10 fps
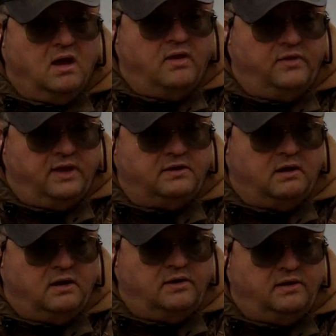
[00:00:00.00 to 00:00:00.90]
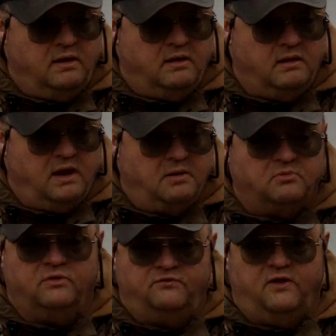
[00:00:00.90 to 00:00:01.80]
And then on
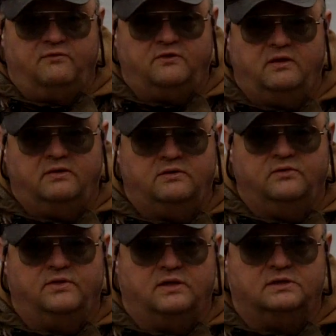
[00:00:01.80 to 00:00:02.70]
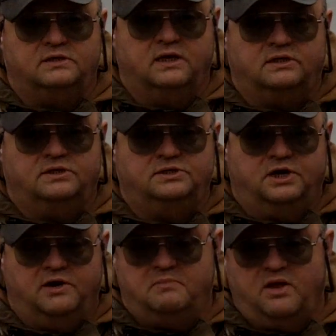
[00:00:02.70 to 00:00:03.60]
April the 5th, 2006,
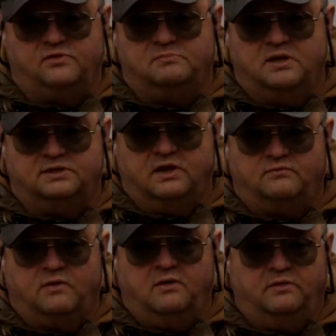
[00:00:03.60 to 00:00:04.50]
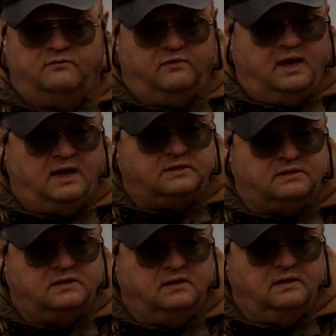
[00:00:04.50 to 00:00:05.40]
Jerry, Matthew, and myself were out in the
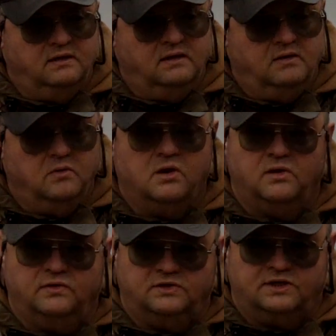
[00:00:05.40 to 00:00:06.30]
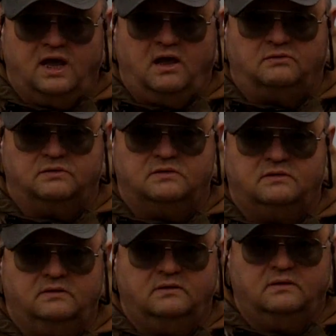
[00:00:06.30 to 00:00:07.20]
flats. We heard the sounds.
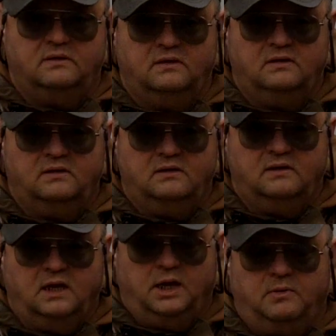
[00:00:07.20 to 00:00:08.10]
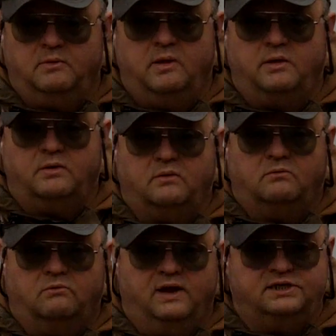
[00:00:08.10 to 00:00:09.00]
And we went
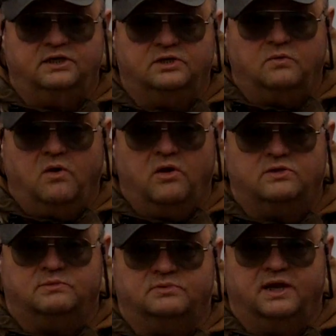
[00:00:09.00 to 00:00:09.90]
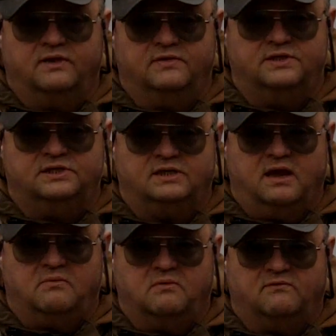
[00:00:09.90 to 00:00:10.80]
racing towards them, thinking, this is
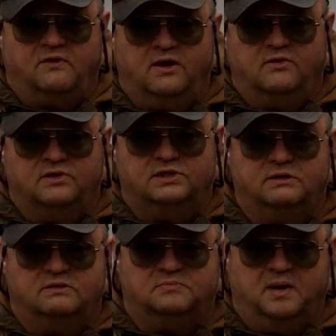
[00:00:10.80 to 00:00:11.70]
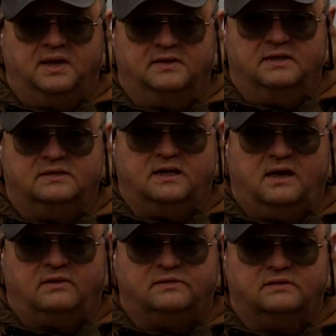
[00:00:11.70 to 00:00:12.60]
it. We're finally going to see what's making these
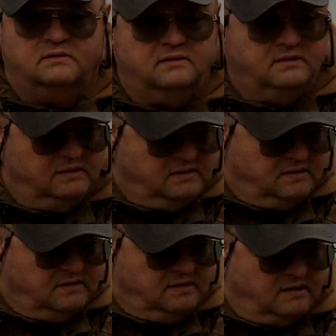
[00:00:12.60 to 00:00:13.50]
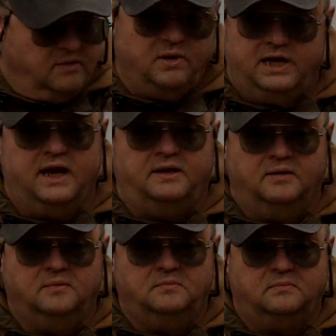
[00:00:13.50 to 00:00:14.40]
sounds. And we did.
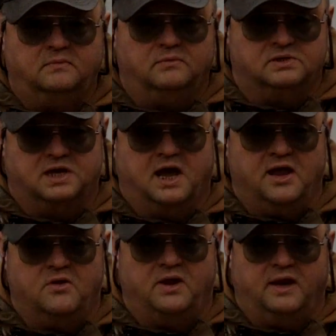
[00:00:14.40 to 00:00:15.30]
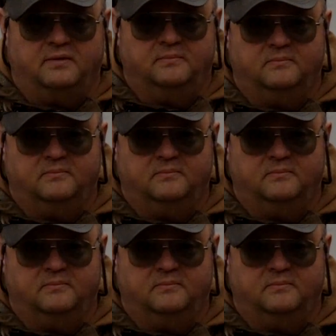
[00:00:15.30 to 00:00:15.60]
It was a coyote.